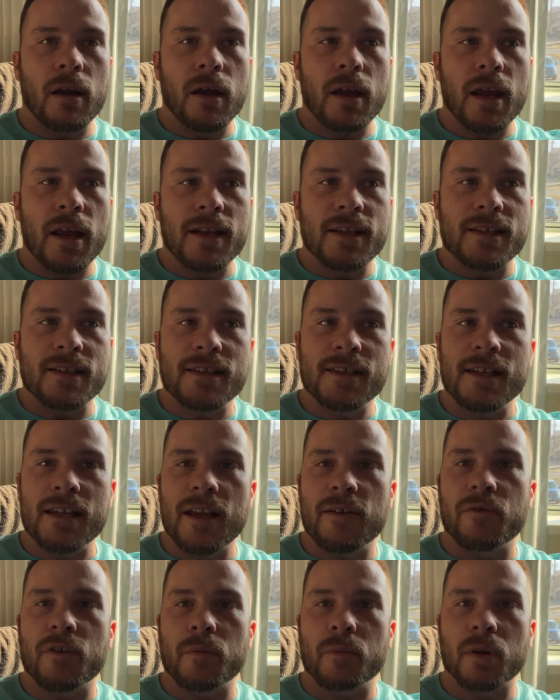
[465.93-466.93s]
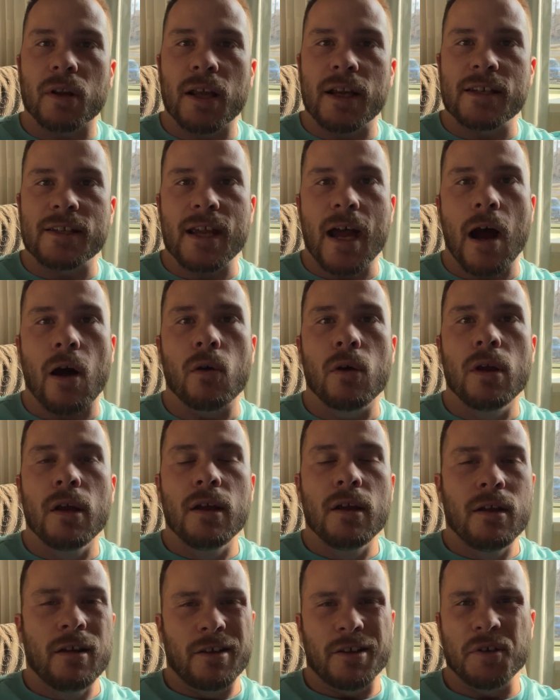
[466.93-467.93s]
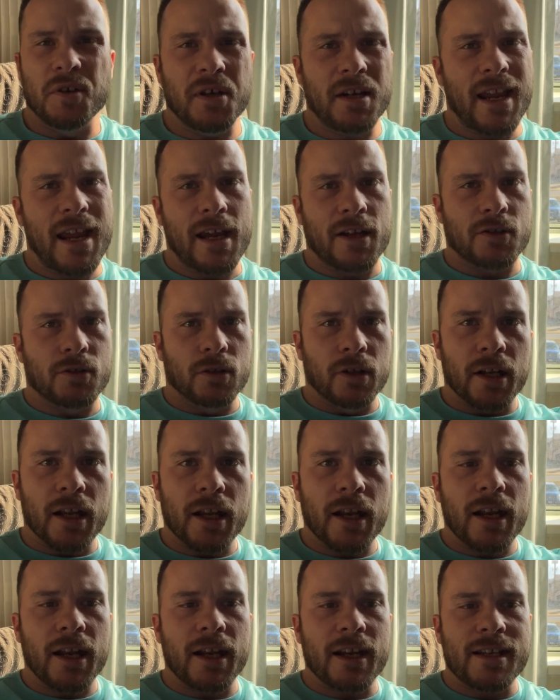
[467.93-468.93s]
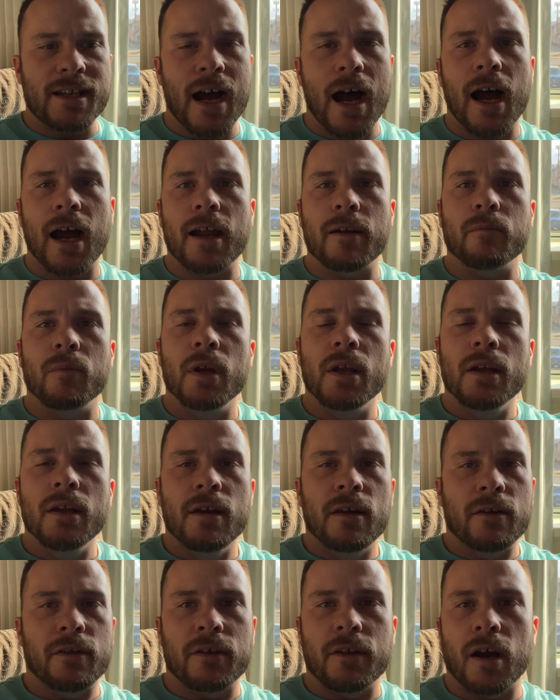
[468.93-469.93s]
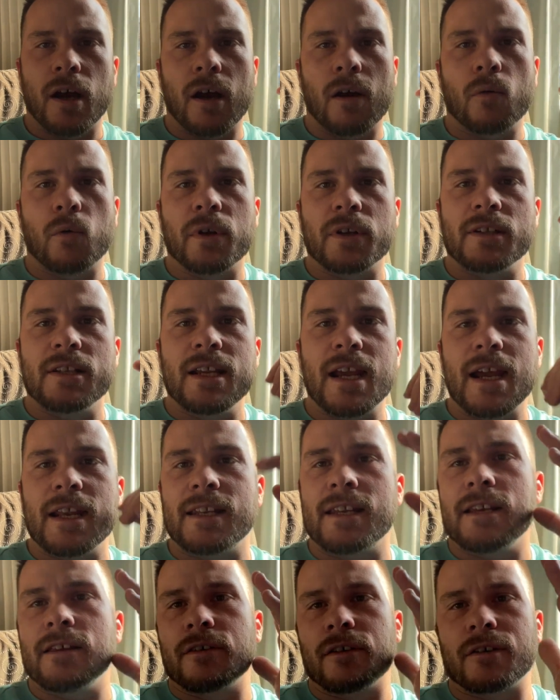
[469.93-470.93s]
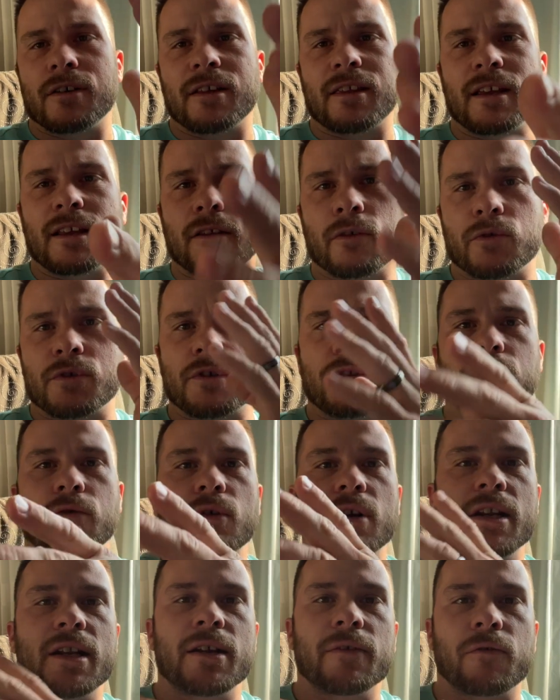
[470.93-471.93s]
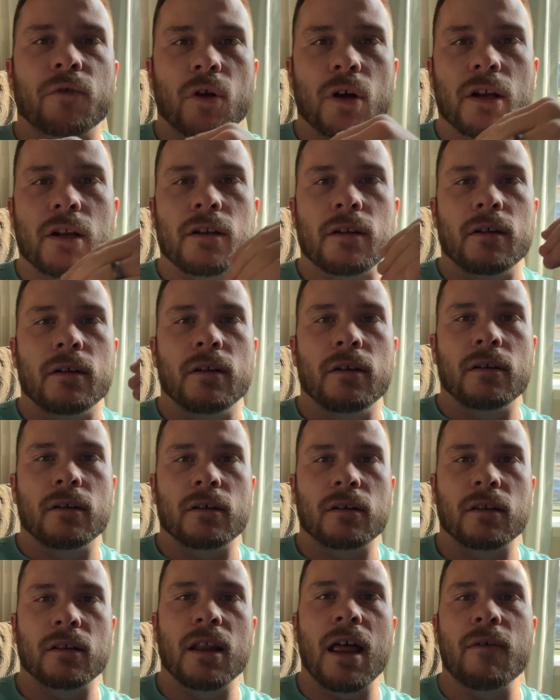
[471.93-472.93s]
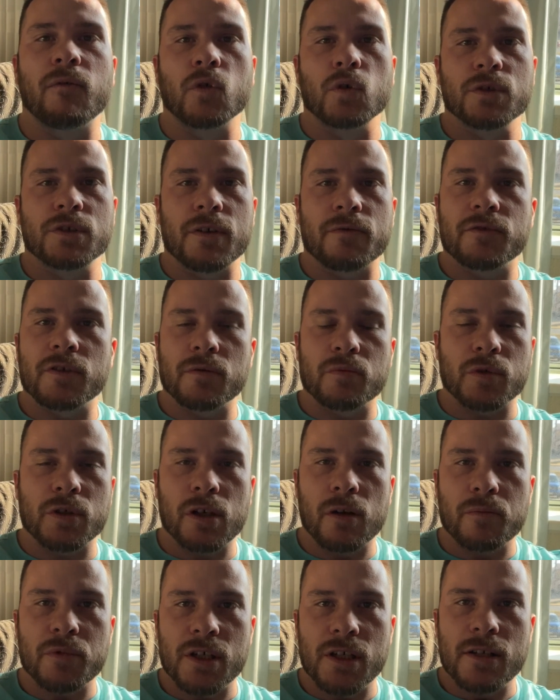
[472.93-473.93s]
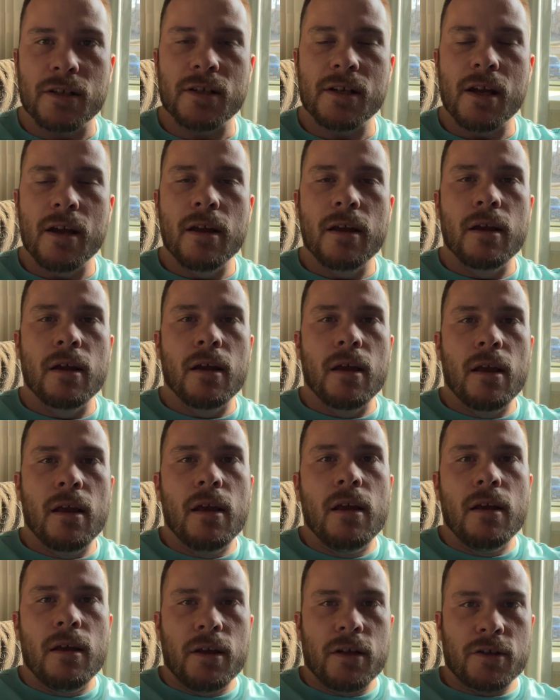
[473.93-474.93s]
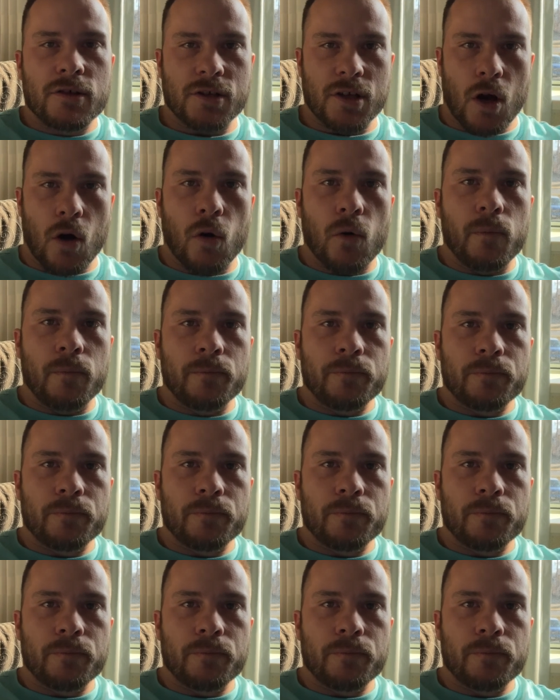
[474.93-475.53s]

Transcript: and, see if it plays out. You can cancel it at any time. Uh, with DAT, there I think there's three different levels of subscriptions. So